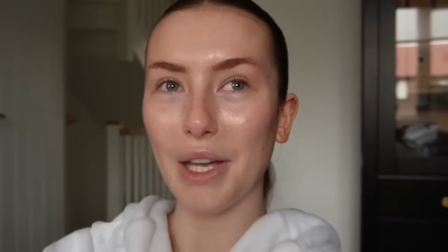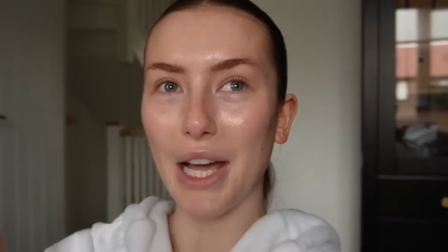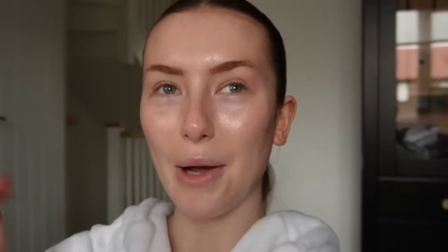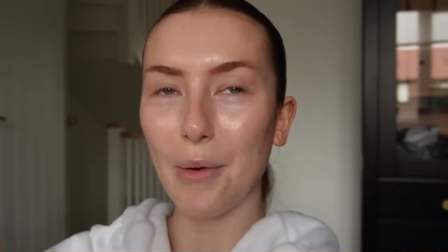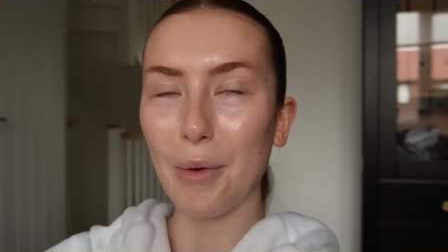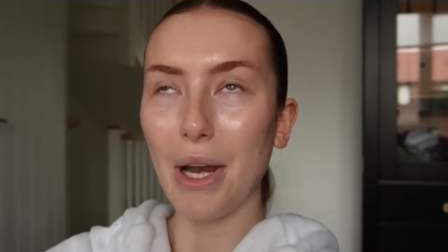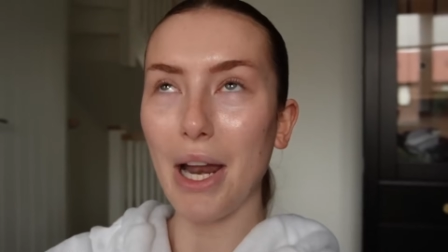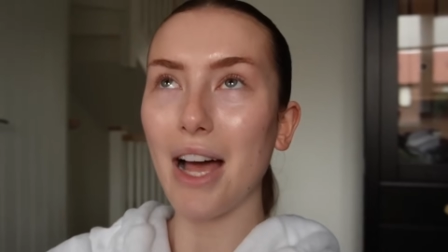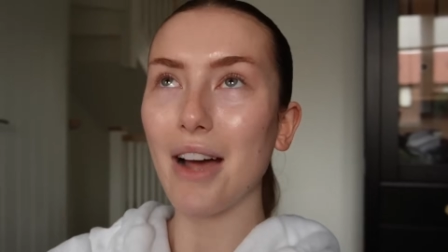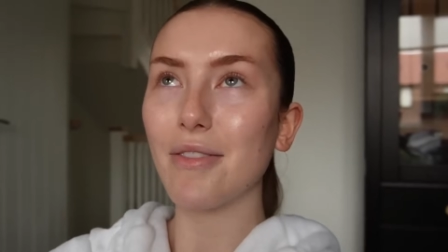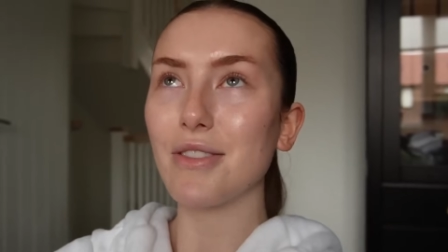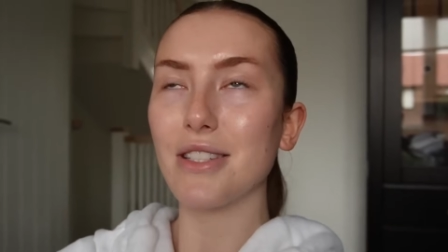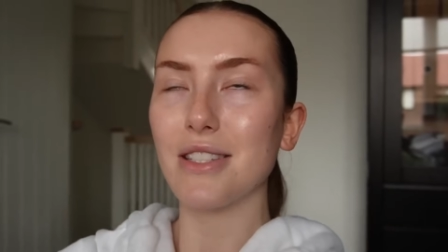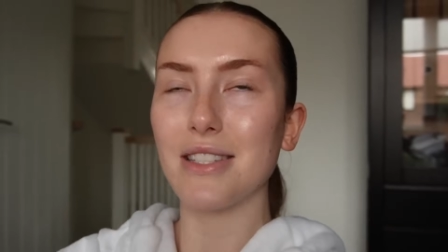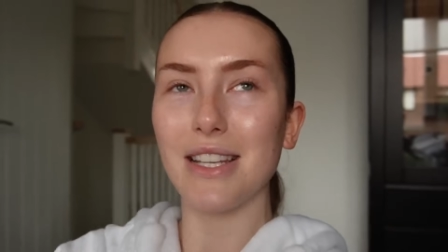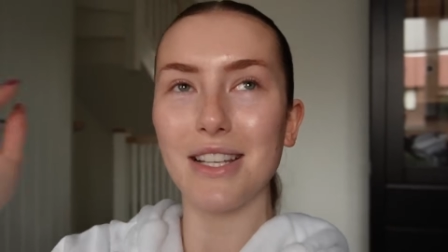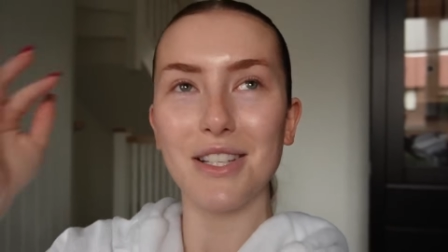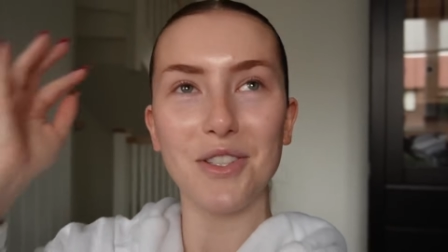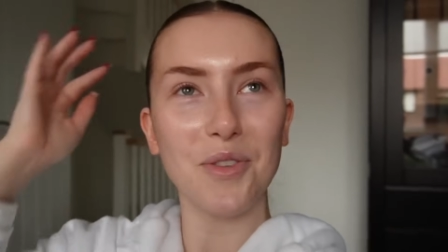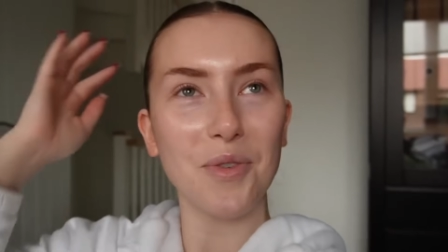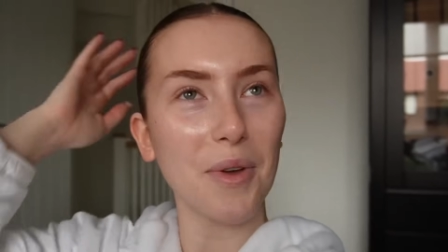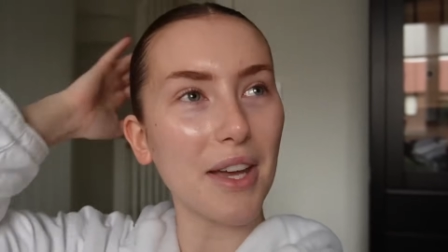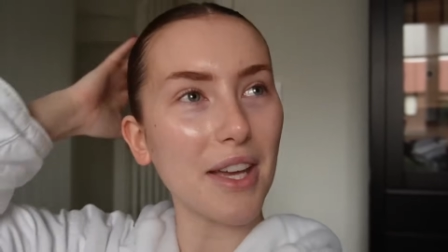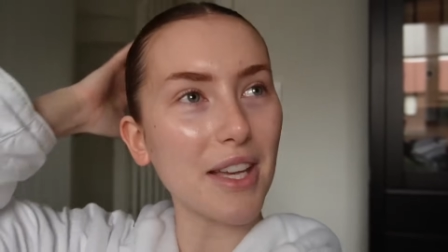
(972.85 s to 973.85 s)
I would have to
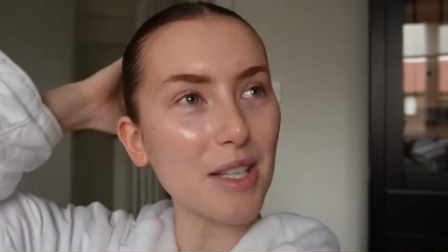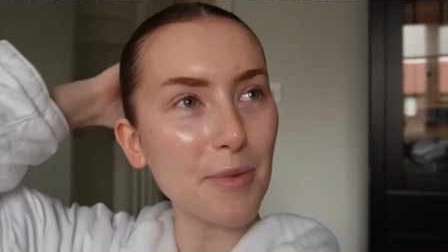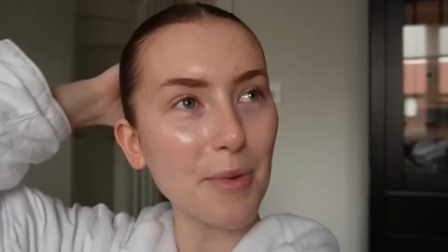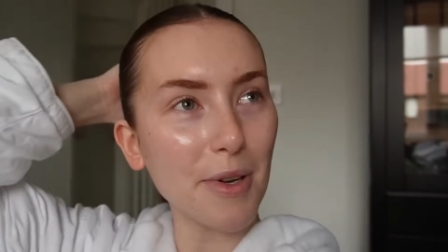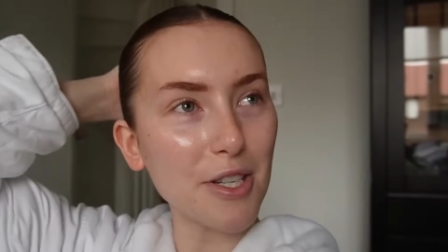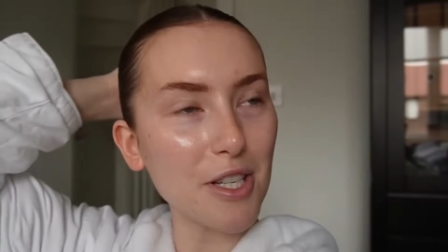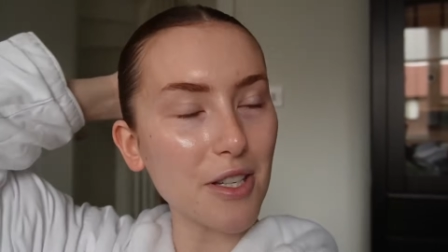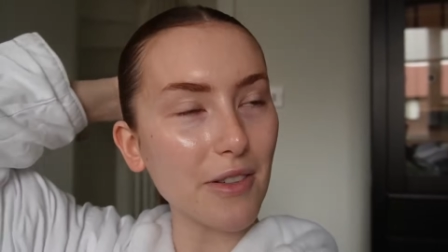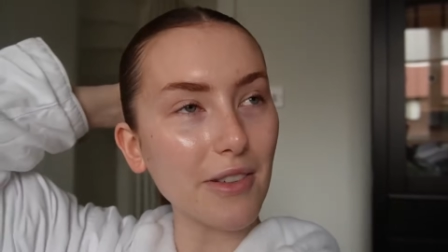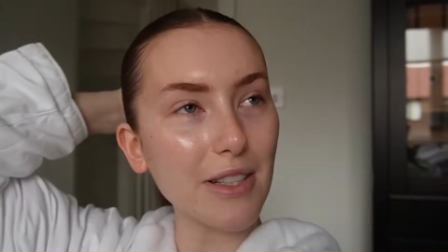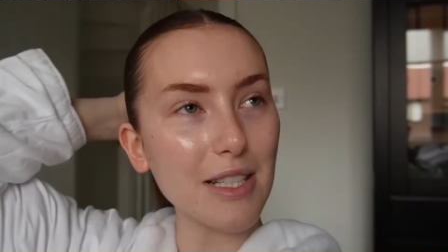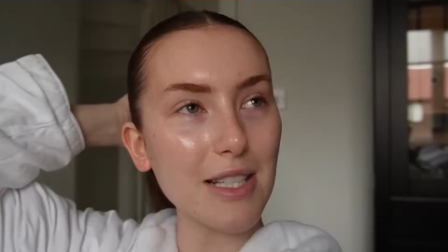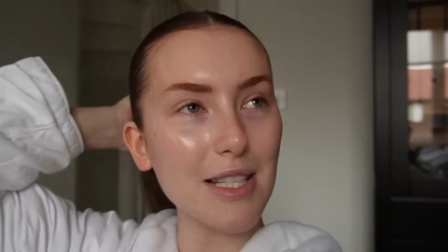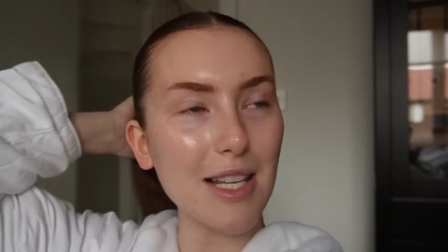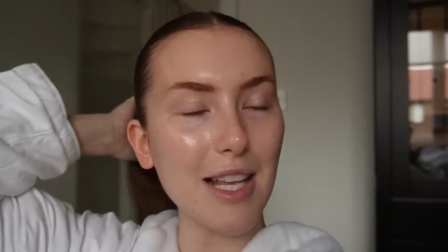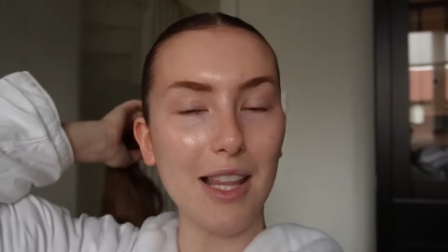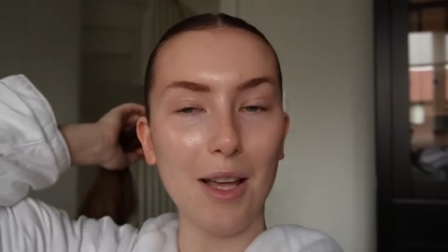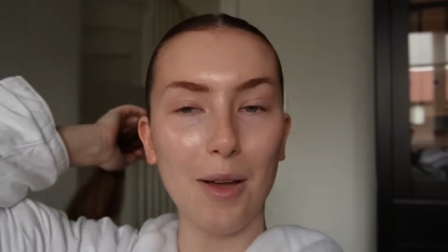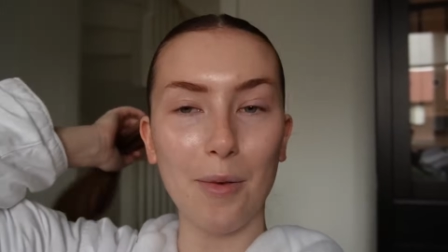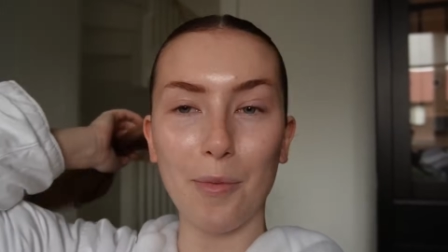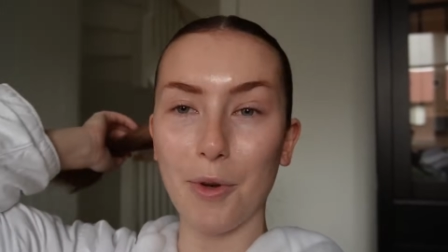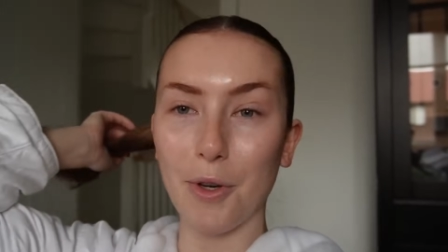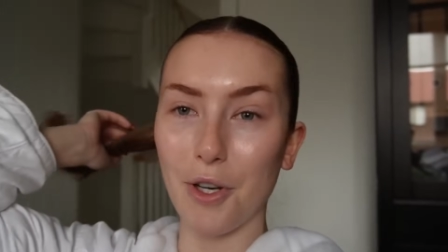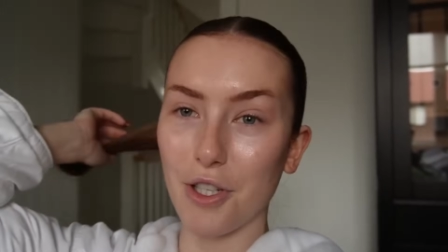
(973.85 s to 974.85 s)
stick to it, especially if I say that
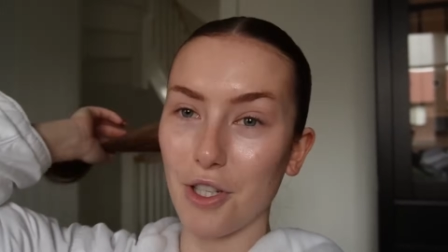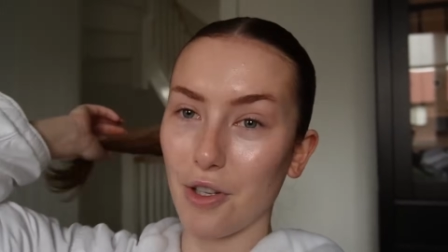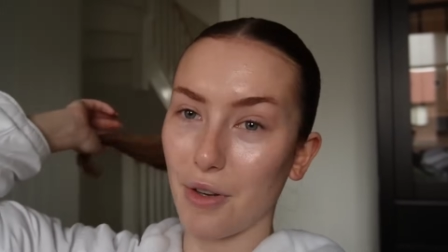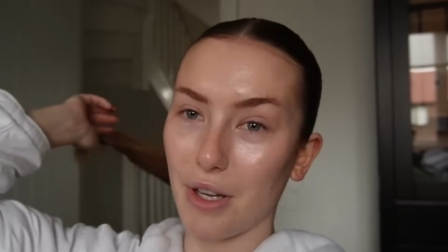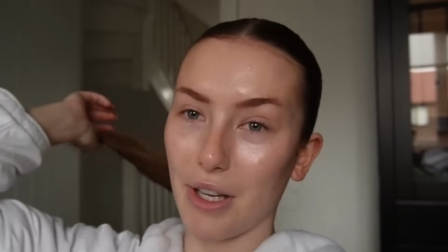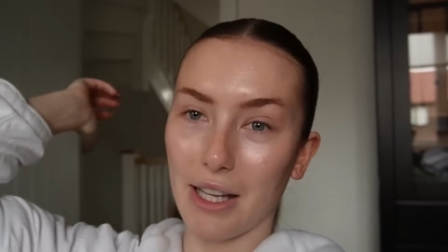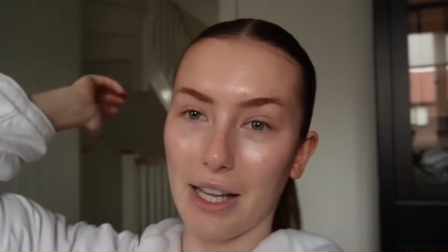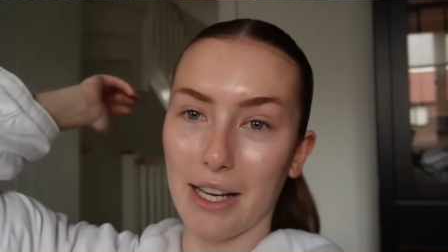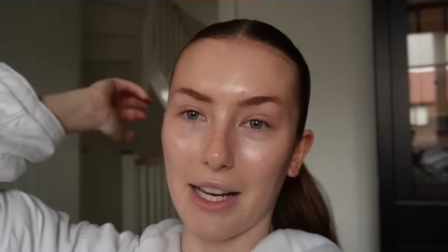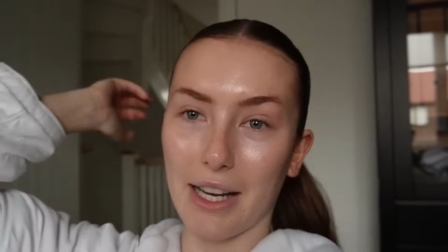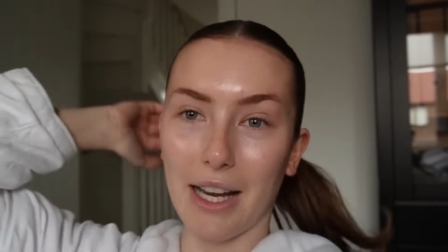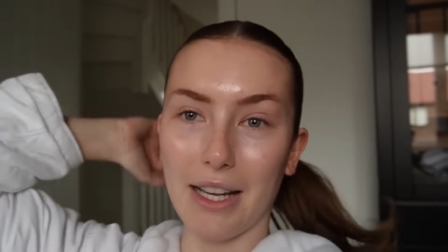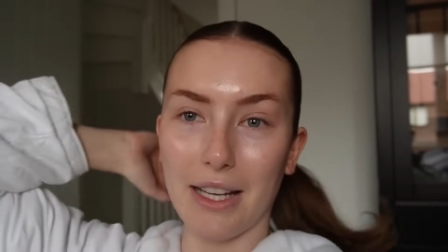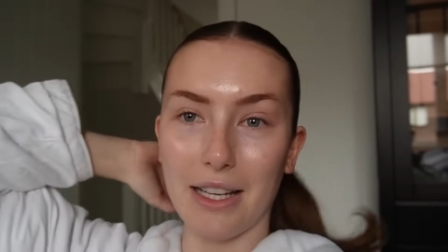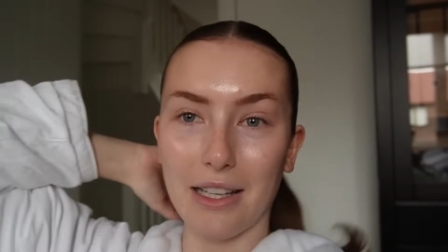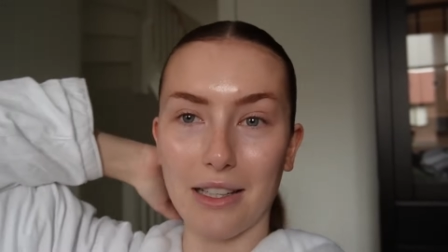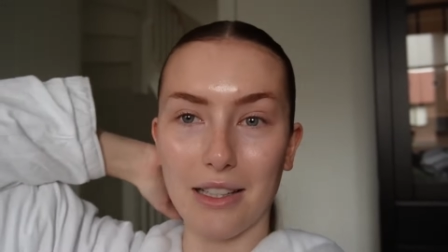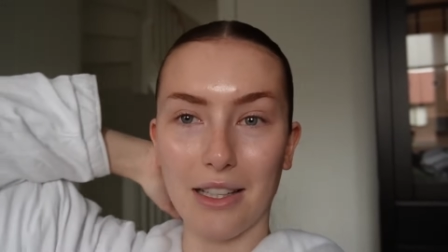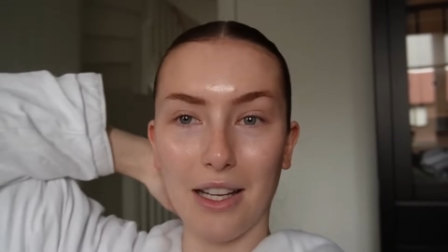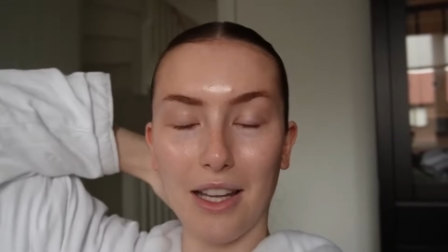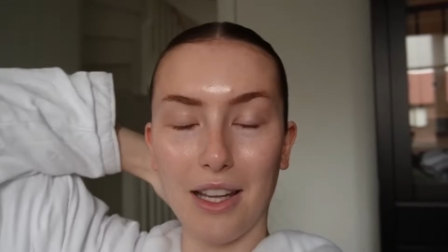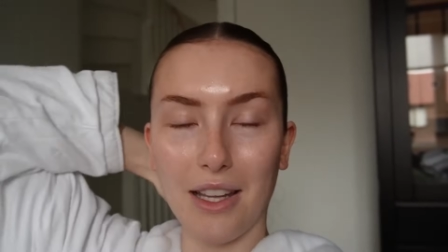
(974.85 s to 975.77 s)
I'm going to do it. Like I